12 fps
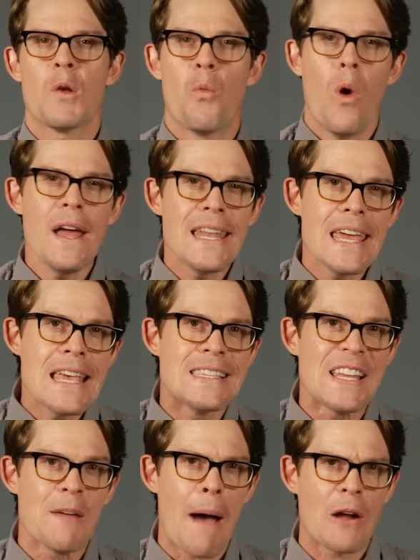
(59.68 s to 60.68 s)
What is
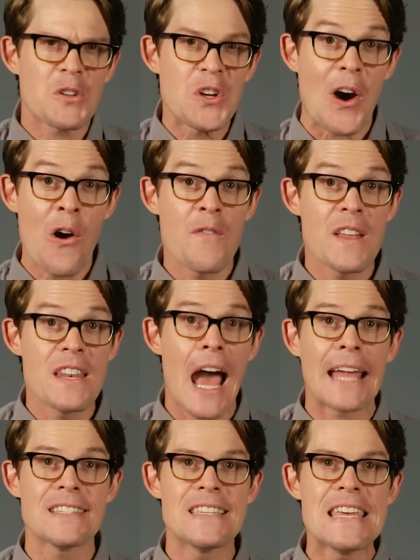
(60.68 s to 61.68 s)
it about
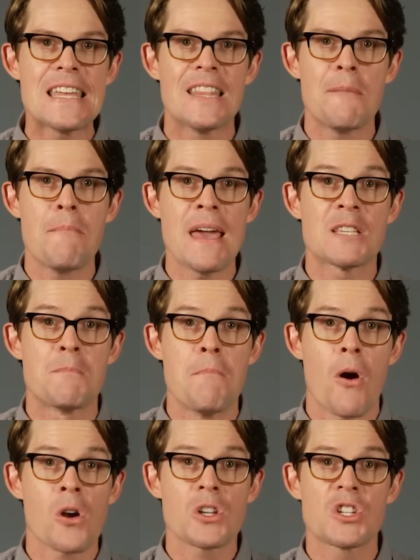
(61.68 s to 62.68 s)
COVID-19 that makes
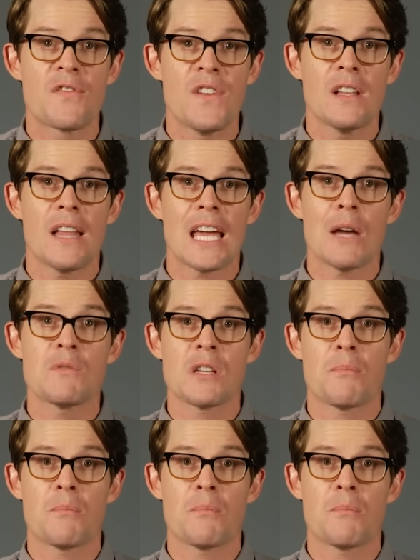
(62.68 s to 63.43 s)
March feel like it was